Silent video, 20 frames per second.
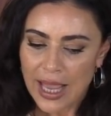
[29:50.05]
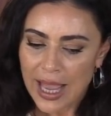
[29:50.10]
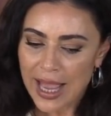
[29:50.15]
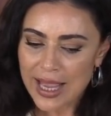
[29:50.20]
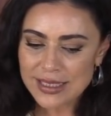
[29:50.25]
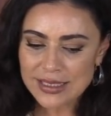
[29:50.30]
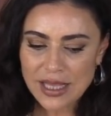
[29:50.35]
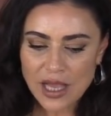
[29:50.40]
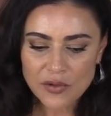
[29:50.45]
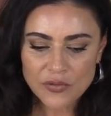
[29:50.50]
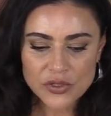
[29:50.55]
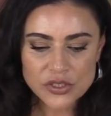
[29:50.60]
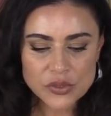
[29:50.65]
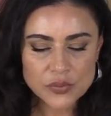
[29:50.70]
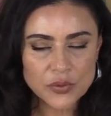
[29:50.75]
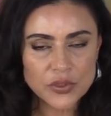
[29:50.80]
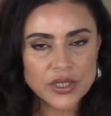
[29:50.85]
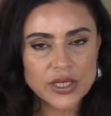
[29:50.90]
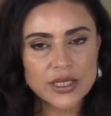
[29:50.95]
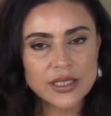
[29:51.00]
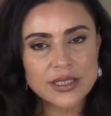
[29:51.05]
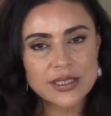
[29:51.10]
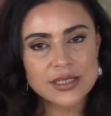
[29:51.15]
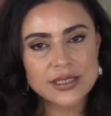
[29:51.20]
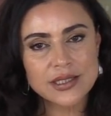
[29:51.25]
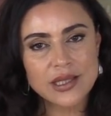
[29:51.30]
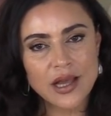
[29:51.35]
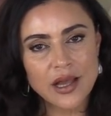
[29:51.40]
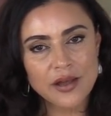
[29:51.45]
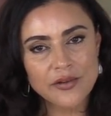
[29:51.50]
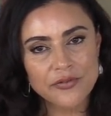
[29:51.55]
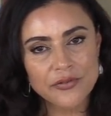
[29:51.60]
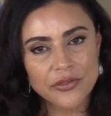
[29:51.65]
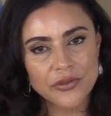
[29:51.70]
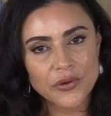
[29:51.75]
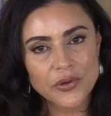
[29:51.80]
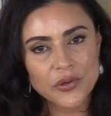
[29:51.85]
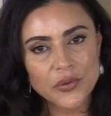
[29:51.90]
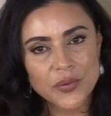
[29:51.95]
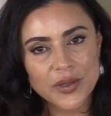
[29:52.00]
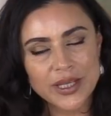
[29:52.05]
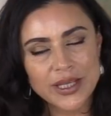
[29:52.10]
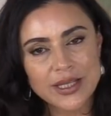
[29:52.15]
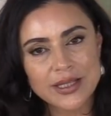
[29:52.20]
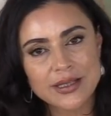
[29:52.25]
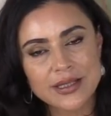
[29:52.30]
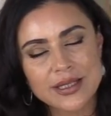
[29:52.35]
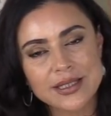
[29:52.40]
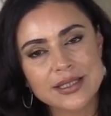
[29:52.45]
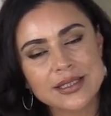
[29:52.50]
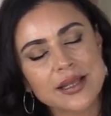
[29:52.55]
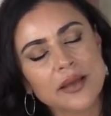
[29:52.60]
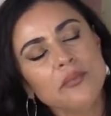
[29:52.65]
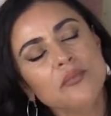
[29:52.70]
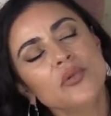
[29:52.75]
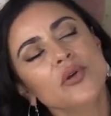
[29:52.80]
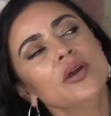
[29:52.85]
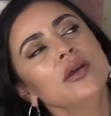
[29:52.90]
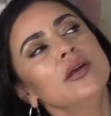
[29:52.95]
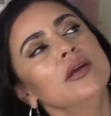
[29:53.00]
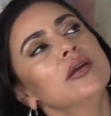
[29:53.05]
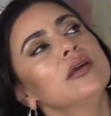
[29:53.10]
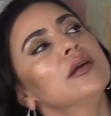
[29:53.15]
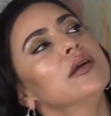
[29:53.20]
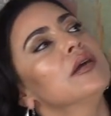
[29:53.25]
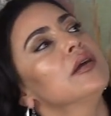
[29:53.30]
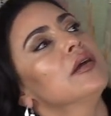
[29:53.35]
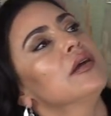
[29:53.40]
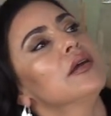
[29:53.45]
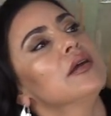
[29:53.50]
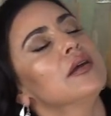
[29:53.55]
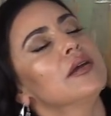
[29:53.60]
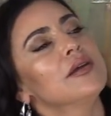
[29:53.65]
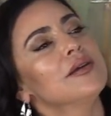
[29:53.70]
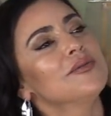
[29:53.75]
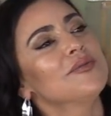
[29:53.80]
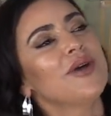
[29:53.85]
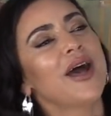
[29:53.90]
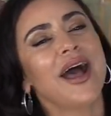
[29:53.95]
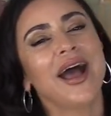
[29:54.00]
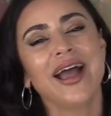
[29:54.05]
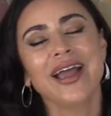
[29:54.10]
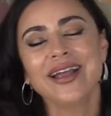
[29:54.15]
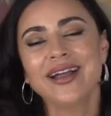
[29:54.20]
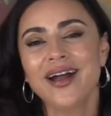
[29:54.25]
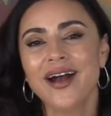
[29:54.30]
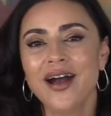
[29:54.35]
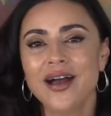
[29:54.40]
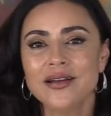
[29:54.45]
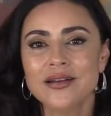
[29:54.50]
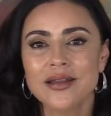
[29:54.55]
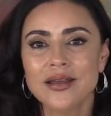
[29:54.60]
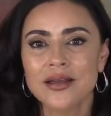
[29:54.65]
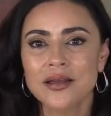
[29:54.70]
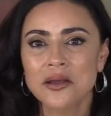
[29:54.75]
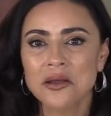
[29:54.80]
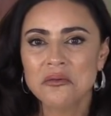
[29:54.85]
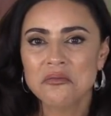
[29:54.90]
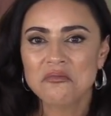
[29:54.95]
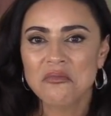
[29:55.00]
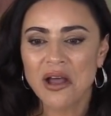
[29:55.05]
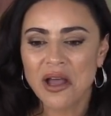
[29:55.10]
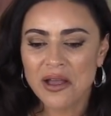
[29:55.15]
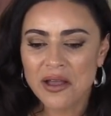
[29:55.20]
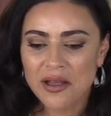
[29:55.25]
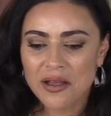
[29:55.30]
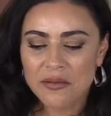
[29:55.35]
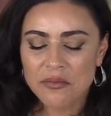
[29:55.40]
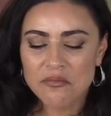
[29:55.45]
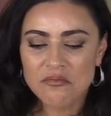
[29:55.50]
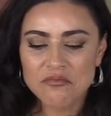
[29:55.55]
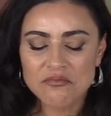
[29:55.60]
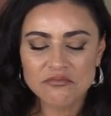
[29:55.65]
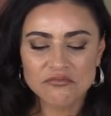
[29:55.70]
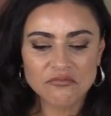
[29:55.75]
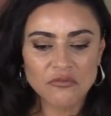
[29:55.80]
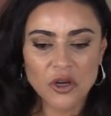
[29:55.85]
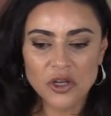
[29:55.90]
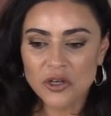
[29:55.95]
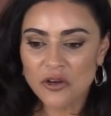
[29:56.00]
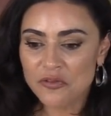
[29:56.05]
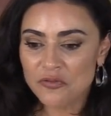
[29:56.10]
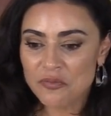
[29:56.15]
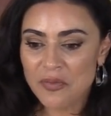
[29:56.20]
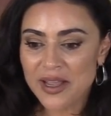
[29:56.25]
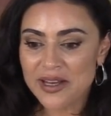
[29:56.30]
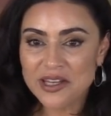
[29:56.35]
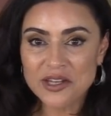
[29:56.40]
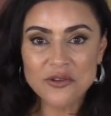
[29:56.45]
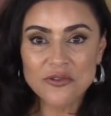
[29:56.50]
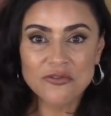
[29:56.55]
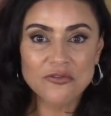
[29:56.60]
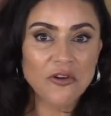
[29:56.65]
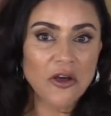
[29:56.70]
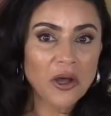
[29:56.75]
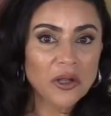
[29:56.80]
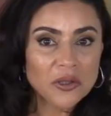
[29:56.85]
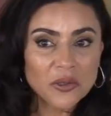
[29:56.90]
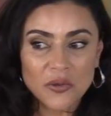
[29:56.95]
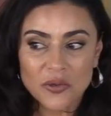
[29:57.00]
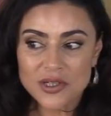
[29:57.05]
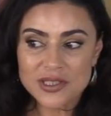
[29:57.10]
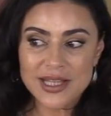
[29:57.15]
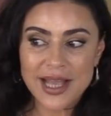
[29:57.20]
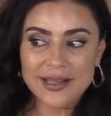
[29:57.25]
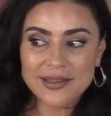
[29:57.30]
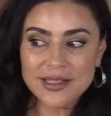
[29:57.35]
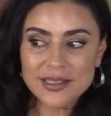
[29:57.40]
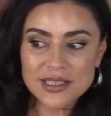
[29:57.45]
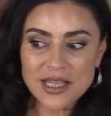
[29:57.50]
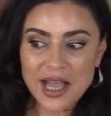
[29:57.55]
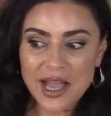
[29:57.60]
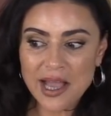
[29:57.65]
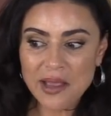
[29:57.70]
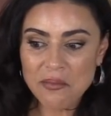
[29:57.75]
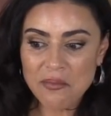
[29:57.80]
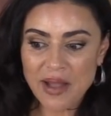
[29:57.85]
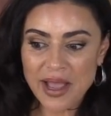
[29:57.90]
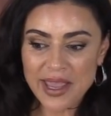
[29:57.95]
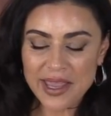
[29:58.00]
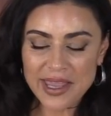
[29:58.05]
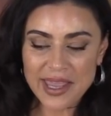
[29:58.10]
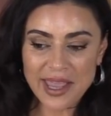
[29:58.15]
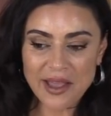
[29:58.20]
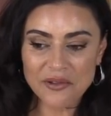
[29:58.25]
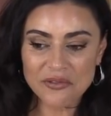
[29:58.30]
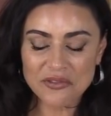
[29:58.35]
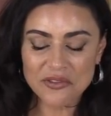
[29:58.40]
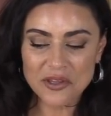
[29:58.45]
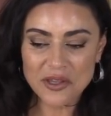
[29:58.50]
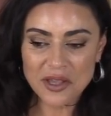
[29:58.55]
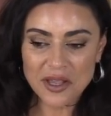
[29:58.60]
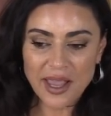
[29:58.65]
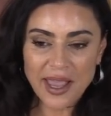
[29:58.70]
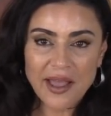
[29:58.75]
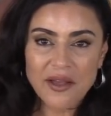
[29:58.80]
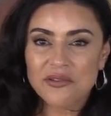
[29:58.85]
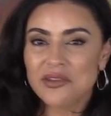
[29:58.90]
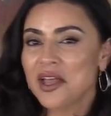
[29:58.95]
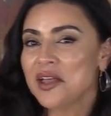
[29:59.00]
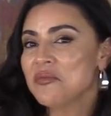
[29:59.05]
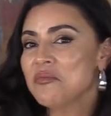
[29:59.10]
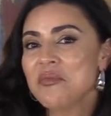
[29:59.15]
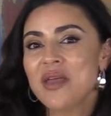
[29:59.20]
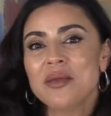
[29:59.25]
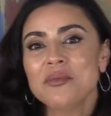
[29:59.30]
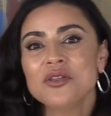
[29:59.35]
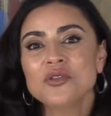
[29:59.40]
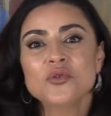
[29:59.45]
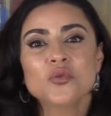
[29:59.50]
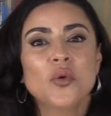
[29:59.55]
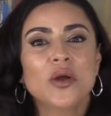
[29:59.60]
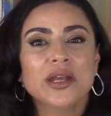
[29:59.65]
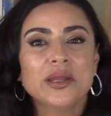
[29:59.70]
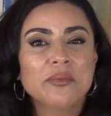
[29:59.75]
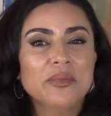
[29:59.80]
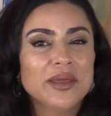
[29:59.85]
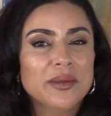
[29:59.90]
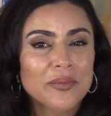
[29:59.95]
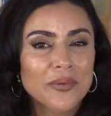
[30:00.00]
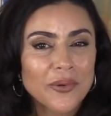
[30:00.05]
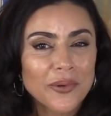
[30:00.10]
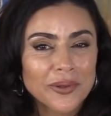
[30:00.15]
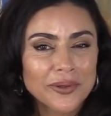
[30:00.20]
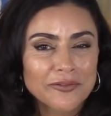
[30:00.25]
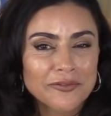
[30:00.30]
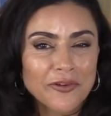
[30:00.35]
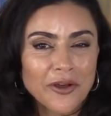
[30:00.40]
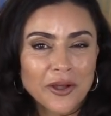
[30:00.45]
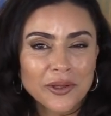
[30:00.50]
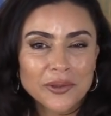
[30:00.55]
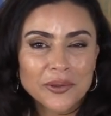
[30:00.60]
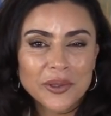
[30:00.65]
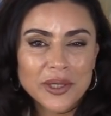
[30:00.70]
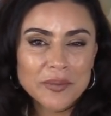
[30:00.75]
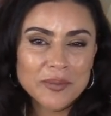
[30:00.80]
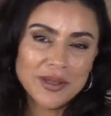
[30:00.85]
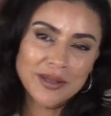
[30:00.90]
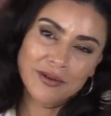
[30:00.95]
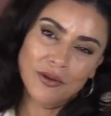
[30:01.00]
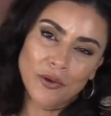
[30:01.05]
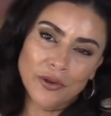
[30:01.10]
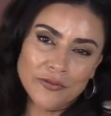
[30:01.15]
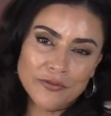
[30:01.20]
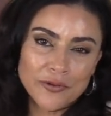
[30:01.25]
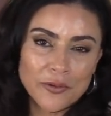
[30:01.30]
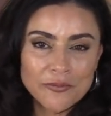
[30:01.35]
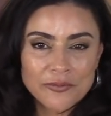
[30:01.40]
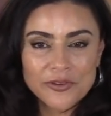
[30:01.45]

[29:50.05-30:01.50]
As I was putting this stuff, 3rd week in December, I got one of my new followers. At the time, my new account had maybe 20 people following me, going from